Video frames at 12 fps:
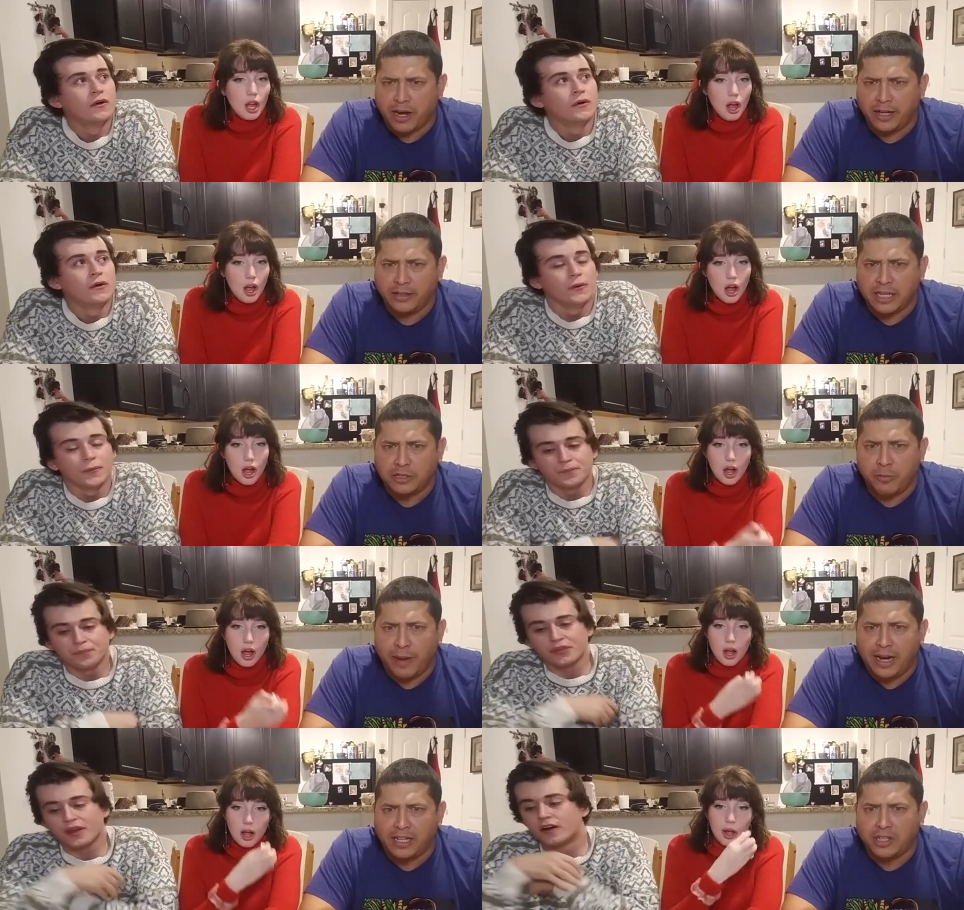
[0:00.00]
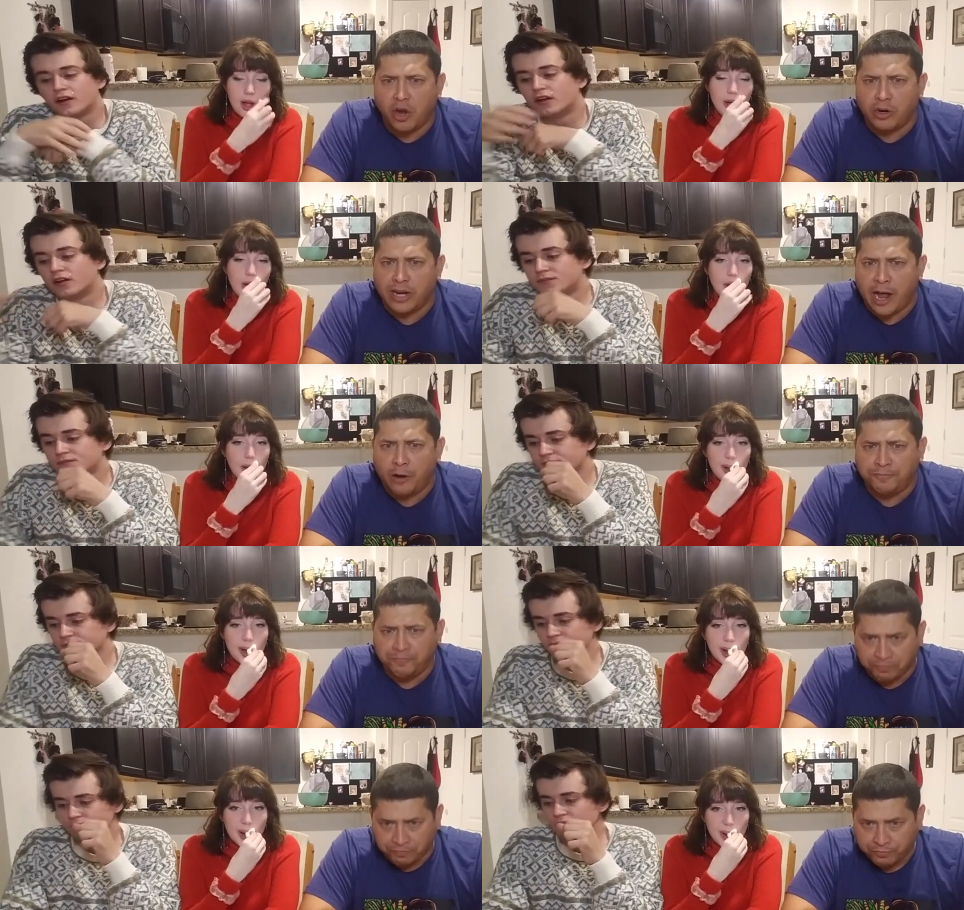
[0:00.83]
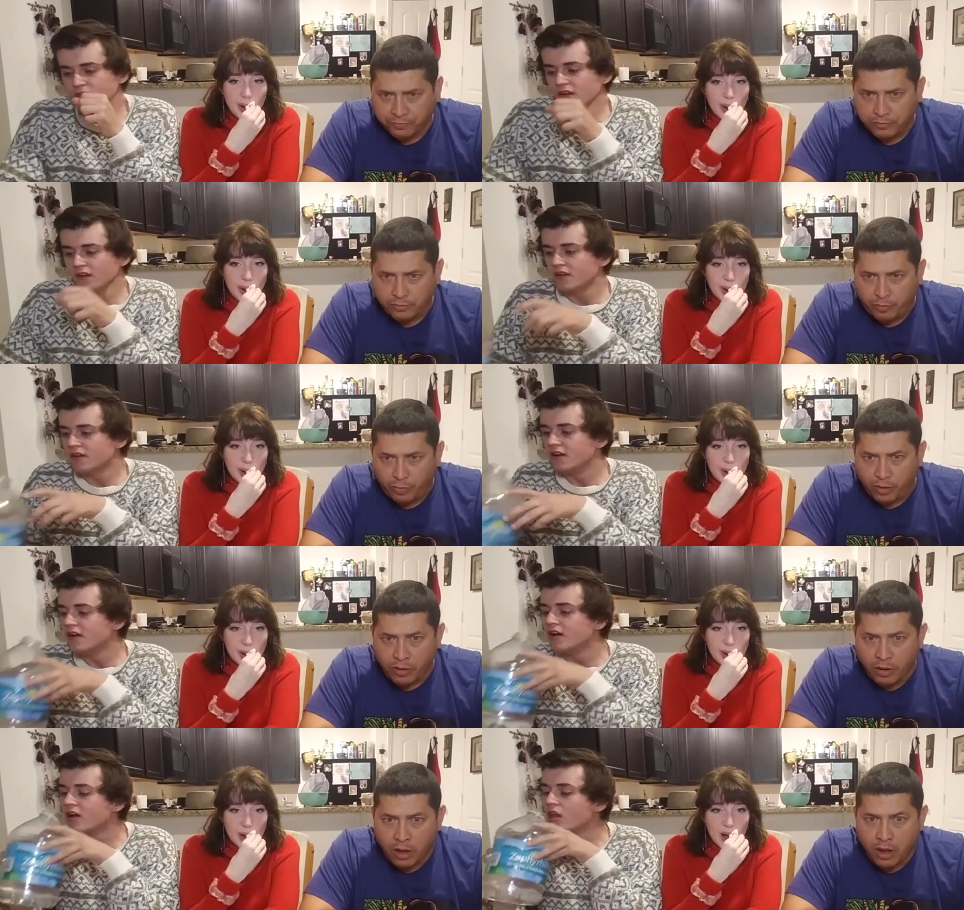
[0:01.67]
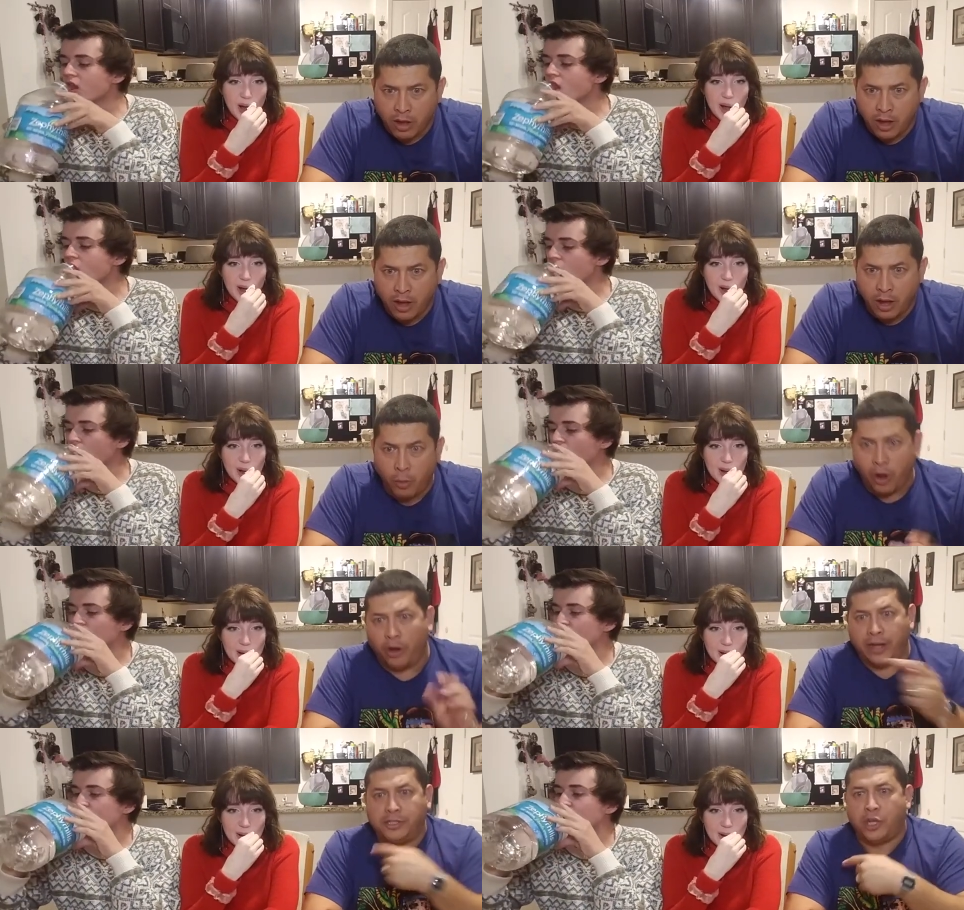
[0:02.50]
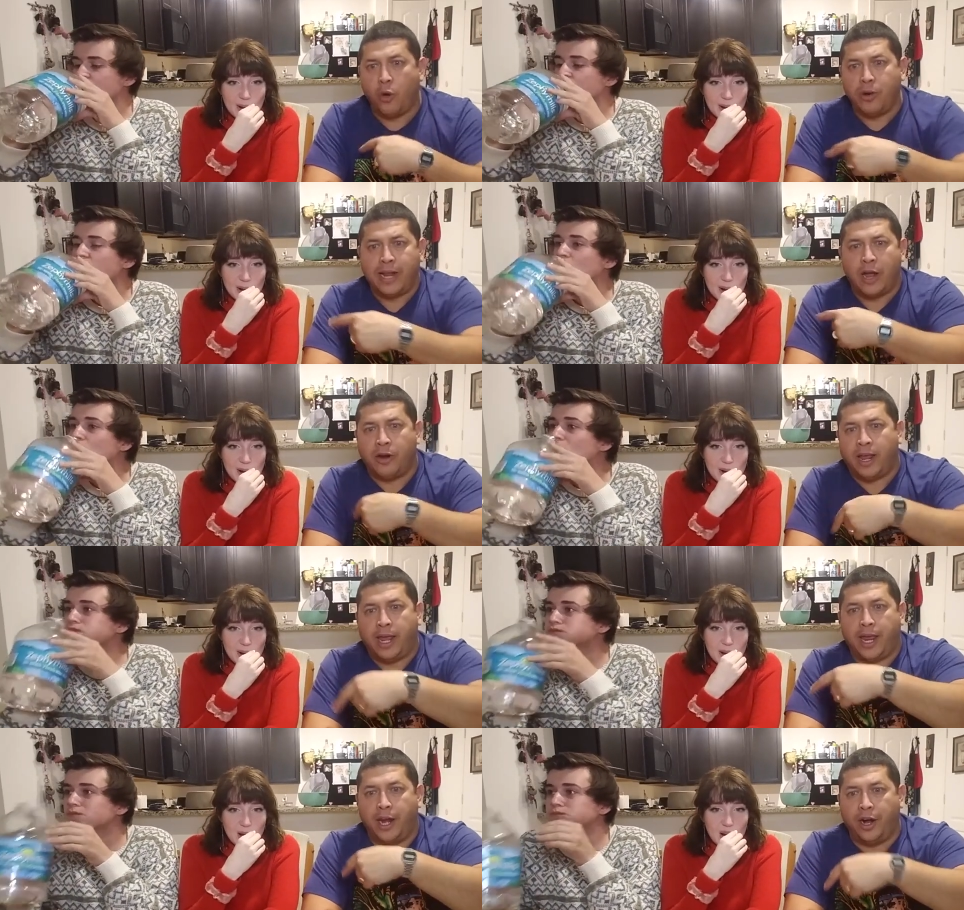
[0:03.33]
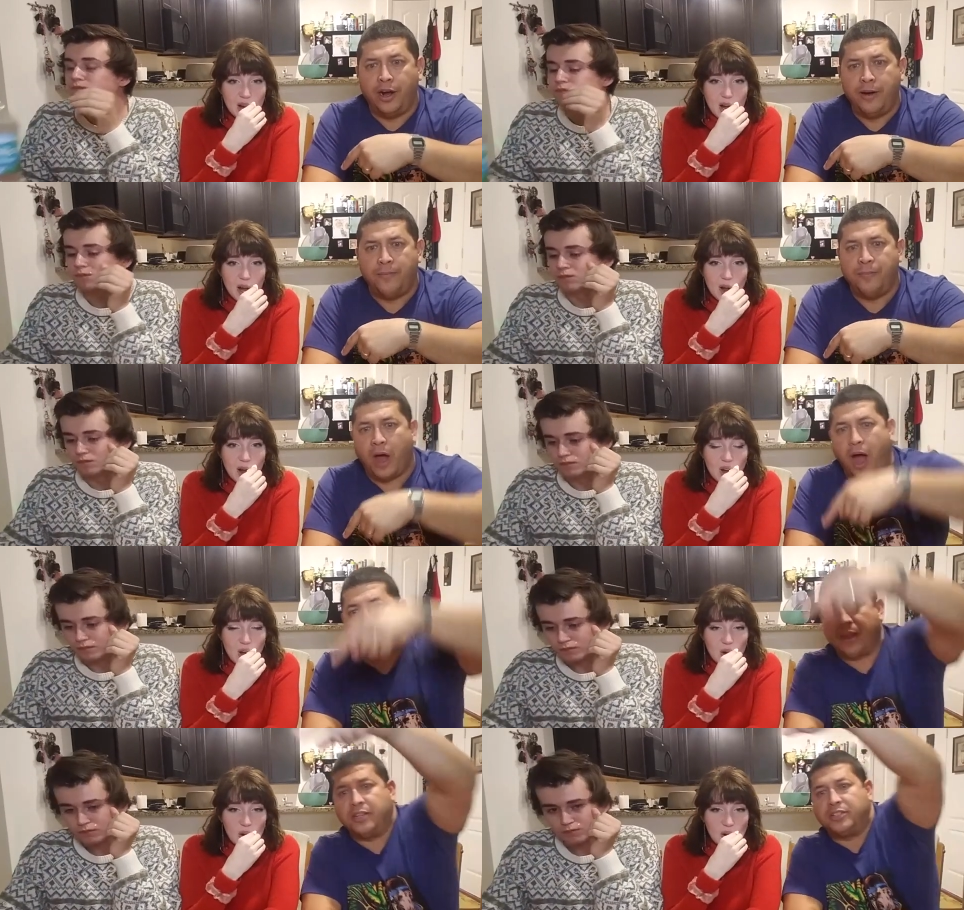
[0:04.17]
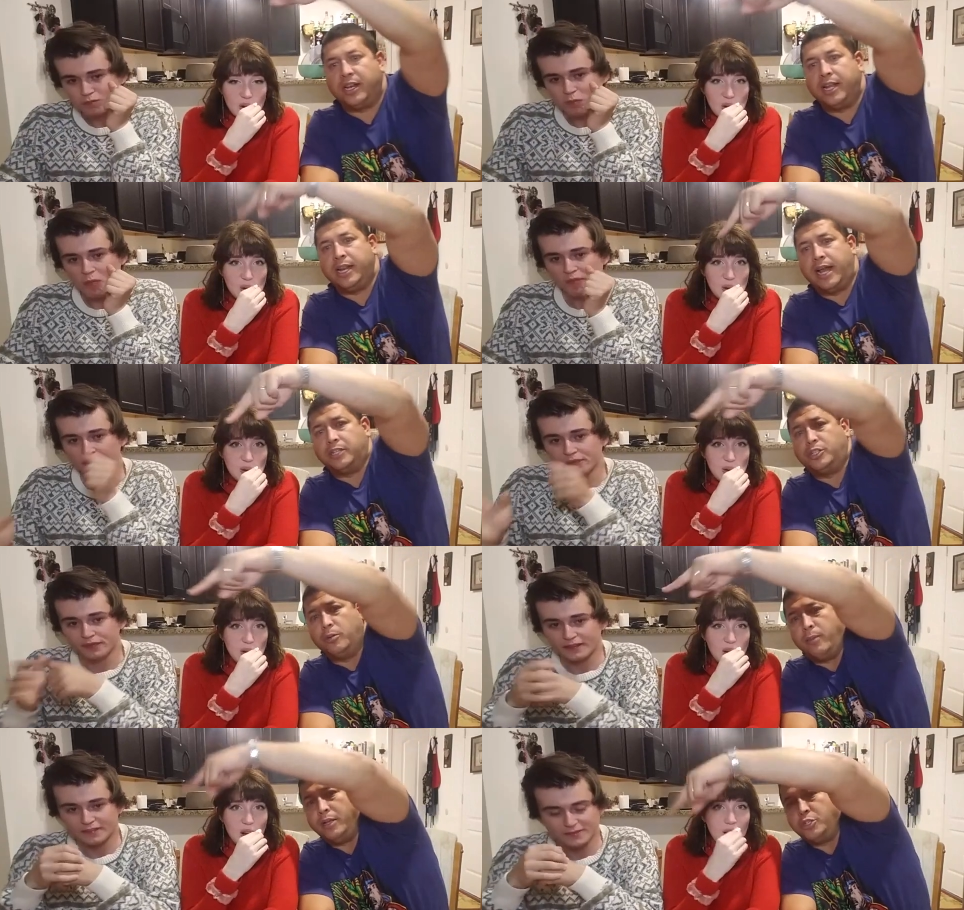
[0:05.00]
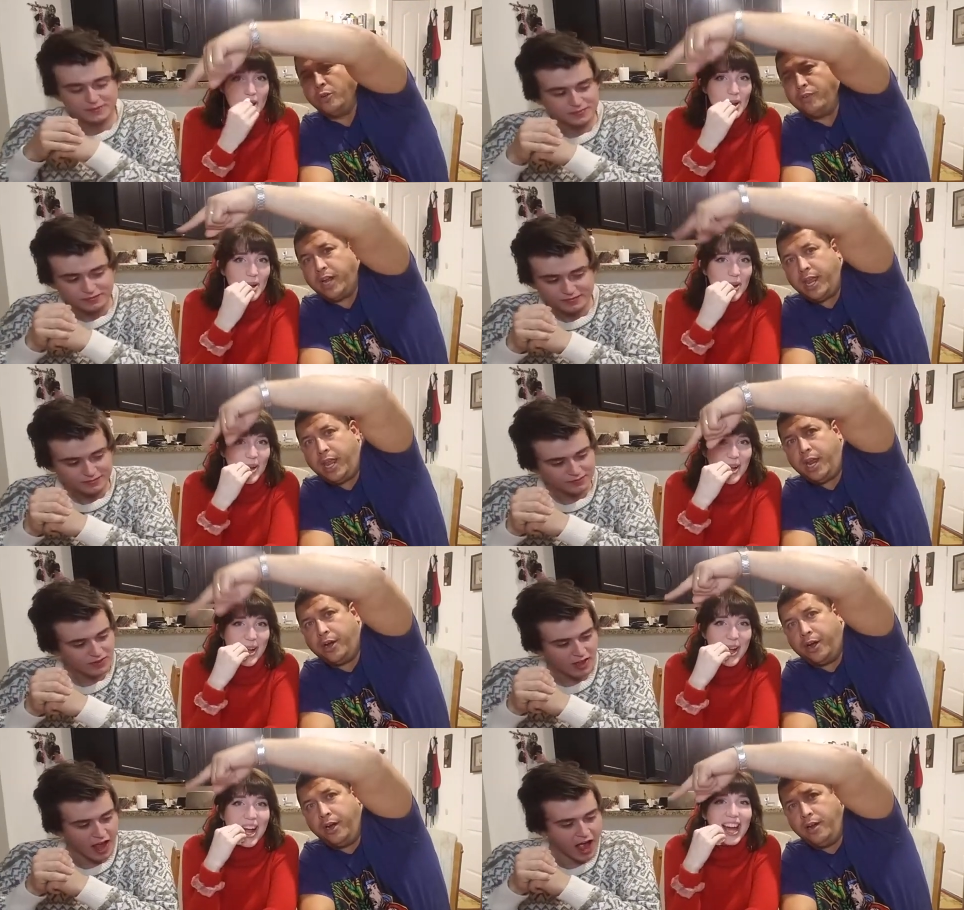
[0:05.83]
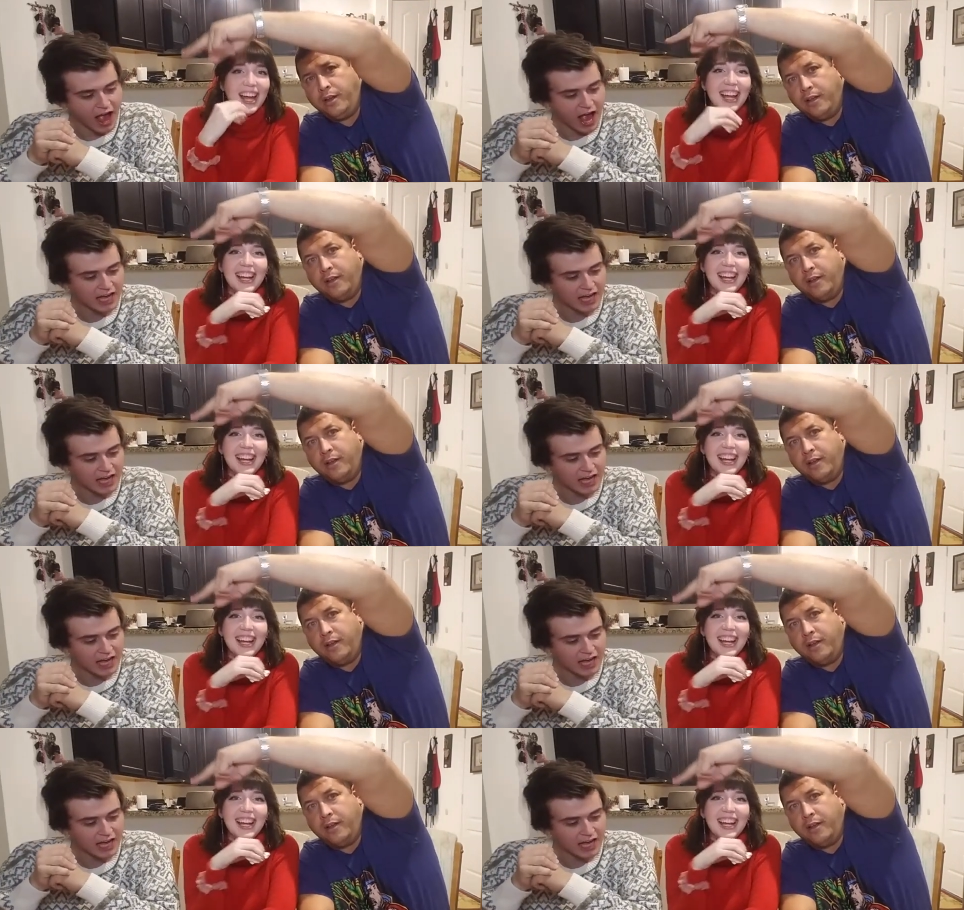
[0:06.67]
Speaker 1: it. Not too bad. It's going down. Well, it's going down here. Obviously not so much over here. Oh